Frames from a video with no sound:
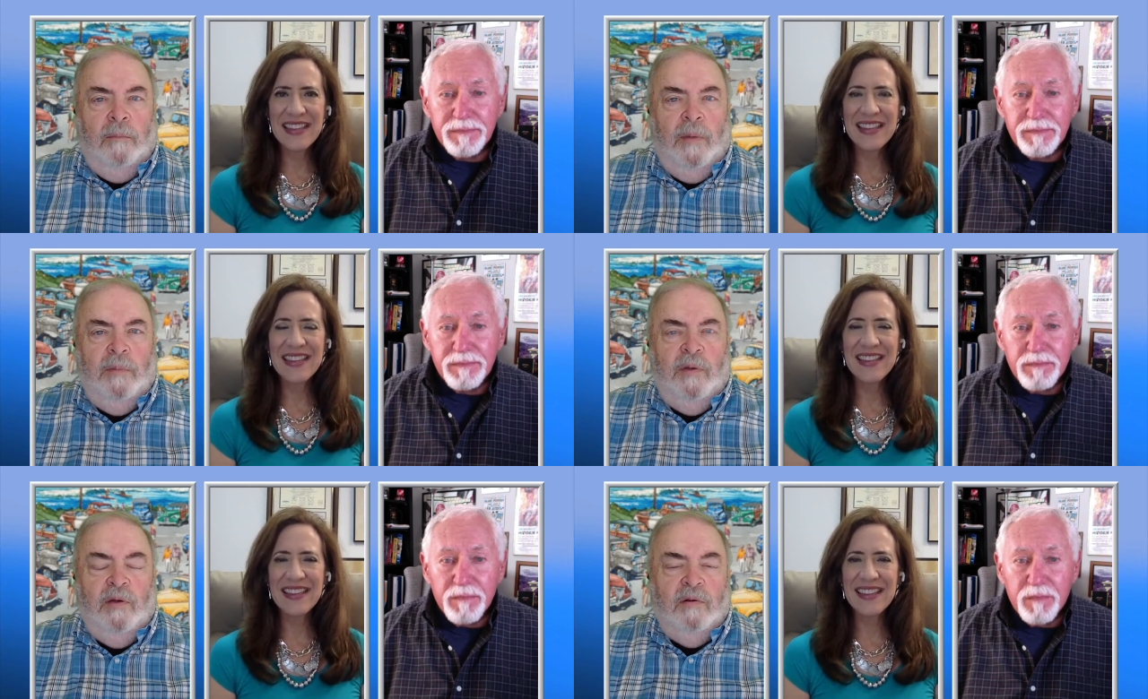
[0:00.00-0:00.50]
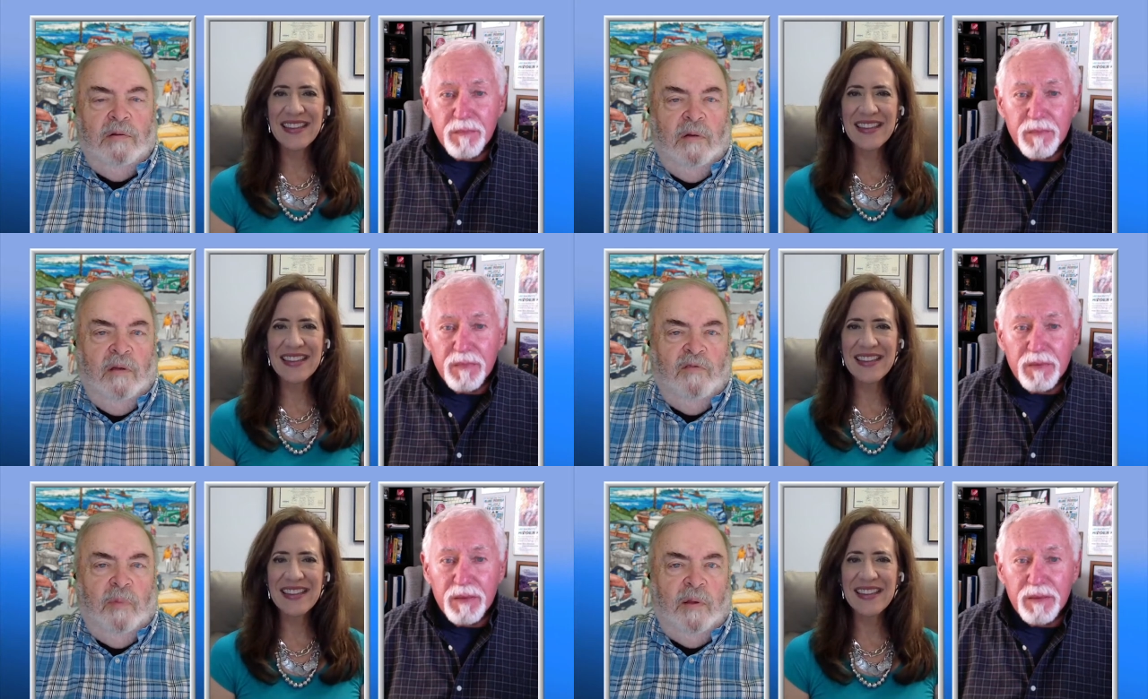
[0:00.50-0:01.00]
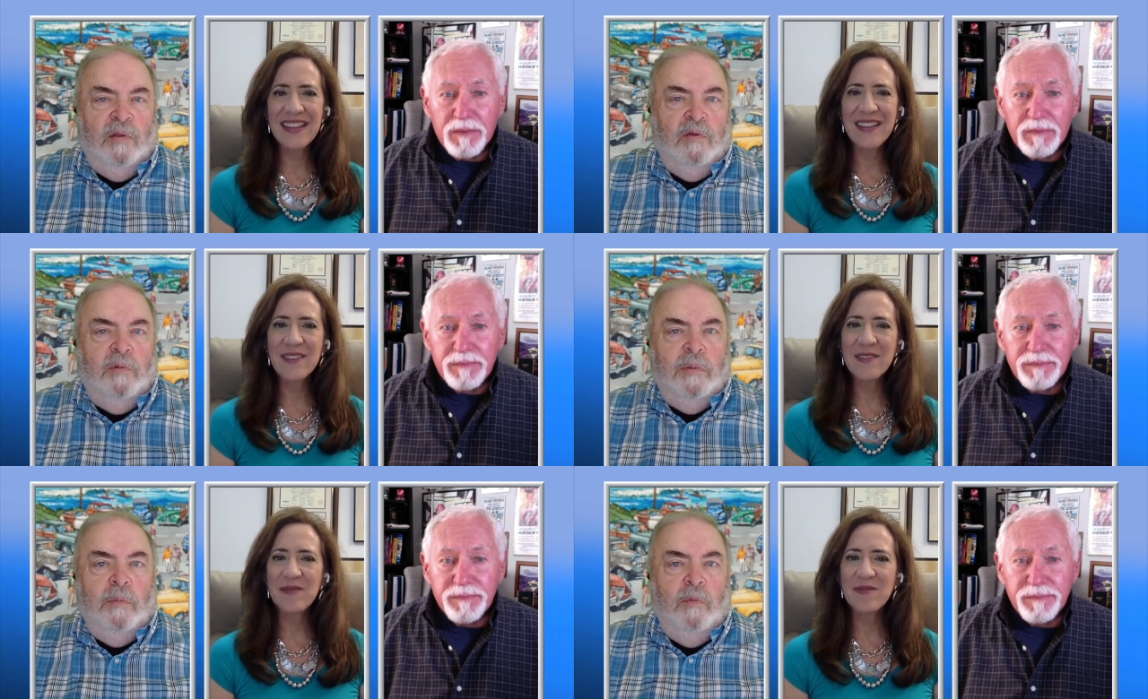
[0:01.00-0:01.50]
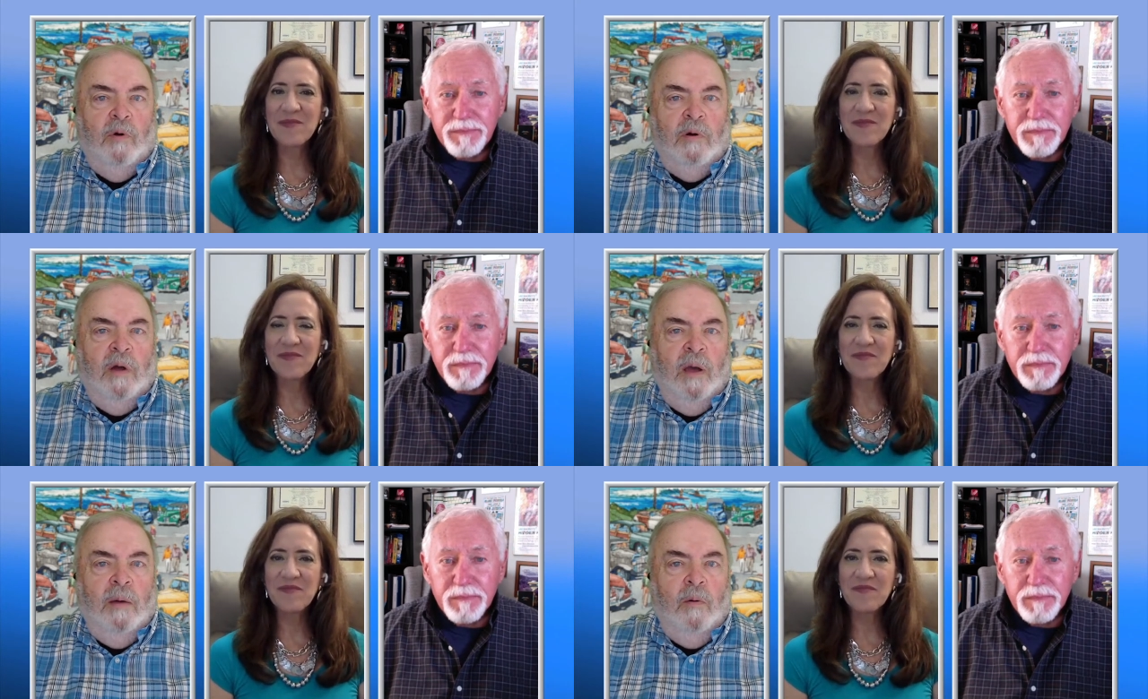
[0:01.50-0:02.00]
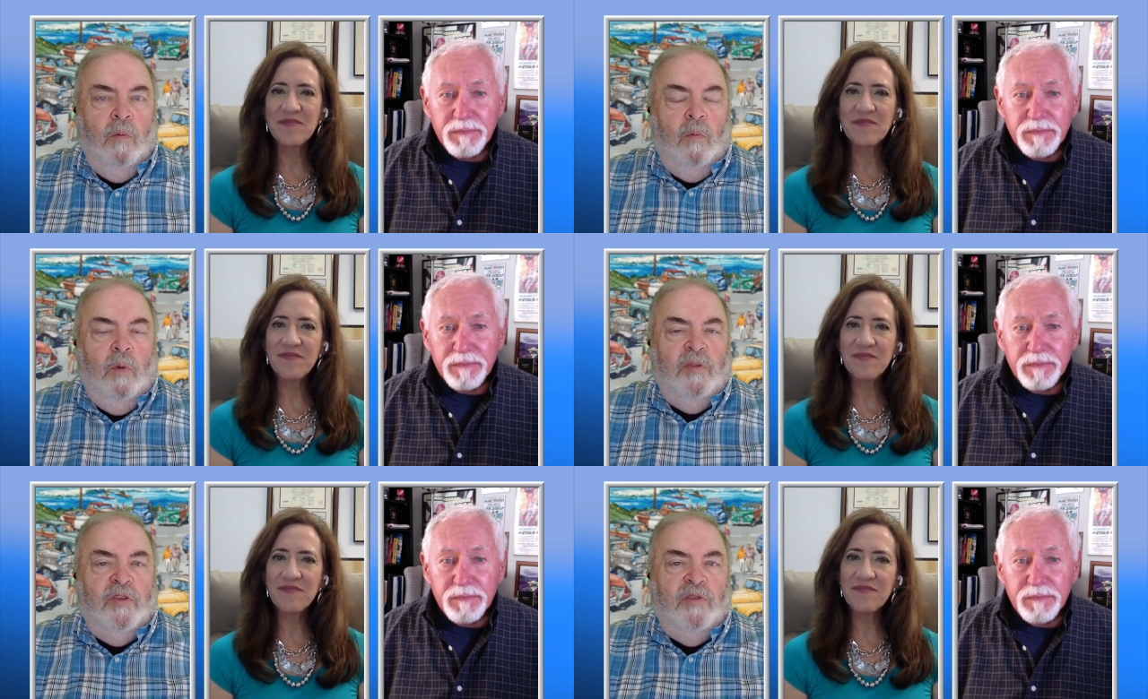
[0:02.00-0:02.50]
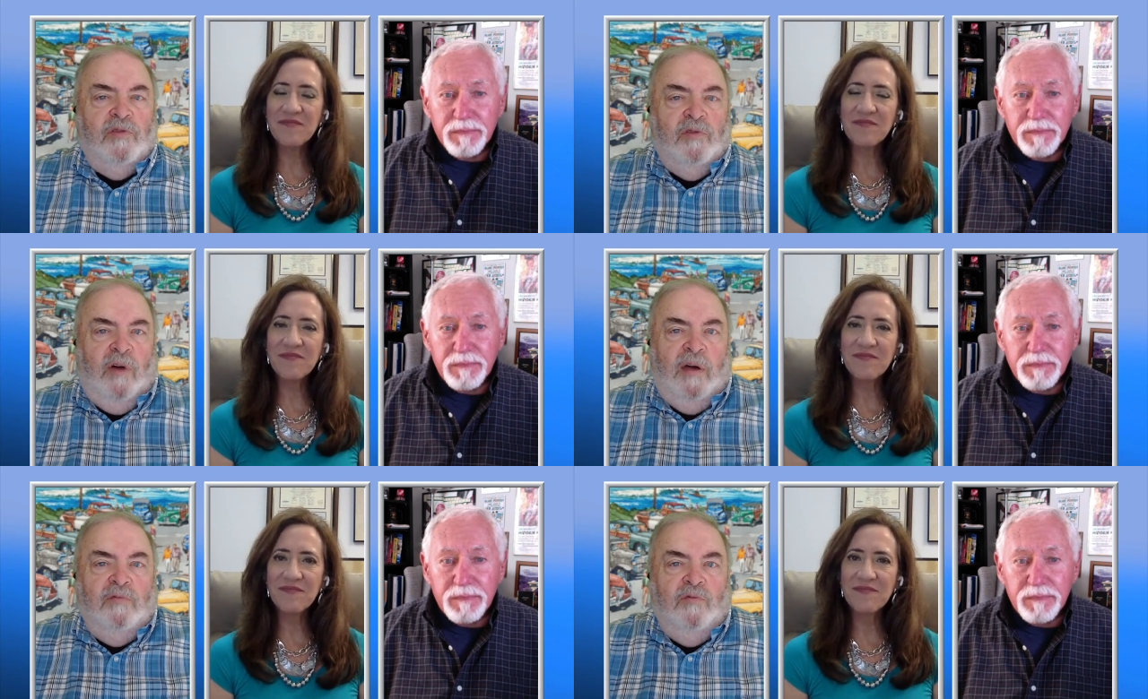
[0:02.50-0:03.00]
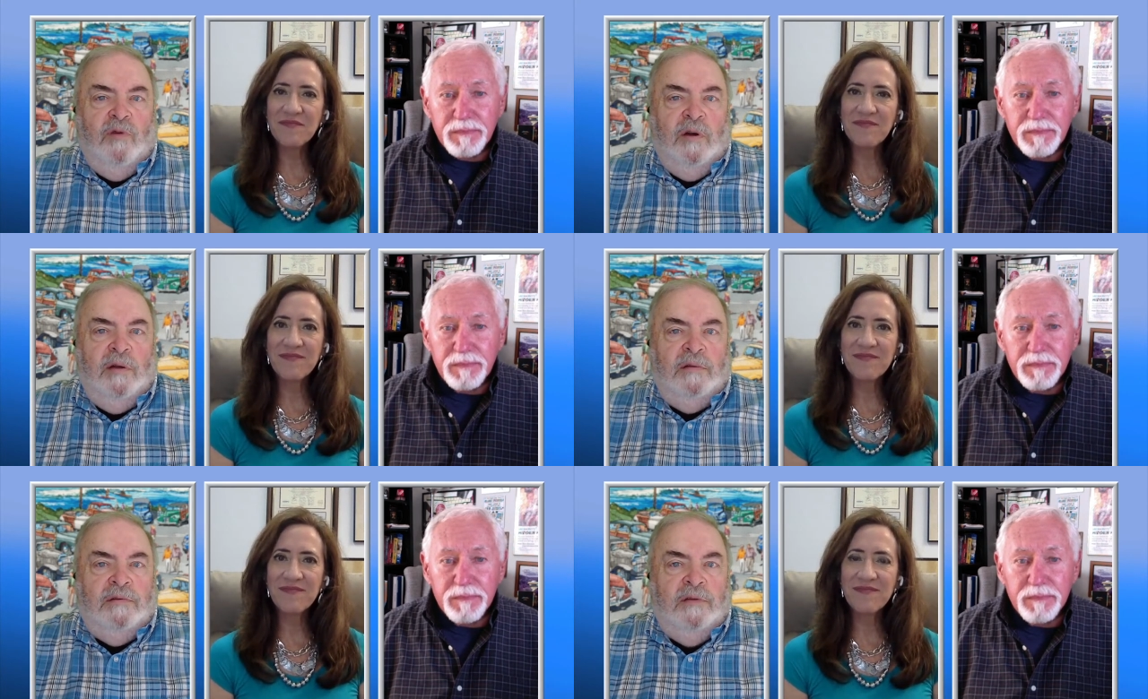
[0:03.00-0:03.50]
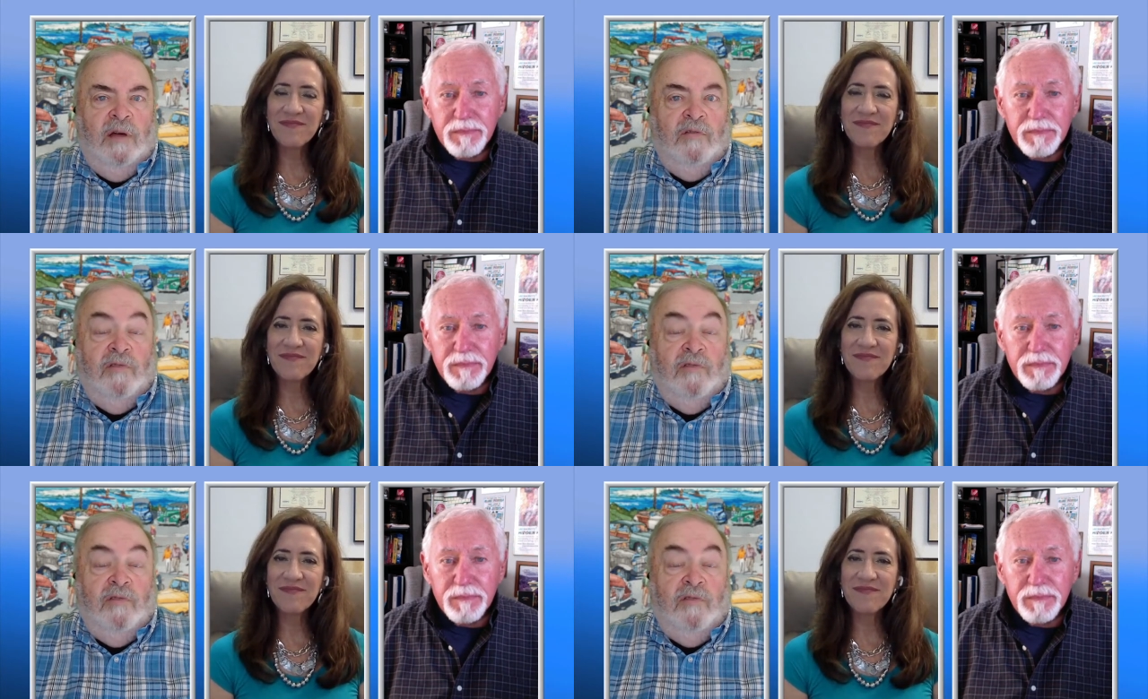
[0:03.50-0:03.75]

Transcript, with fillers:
Speaker 1: maybe you could explain a little bit more what the thyroid does.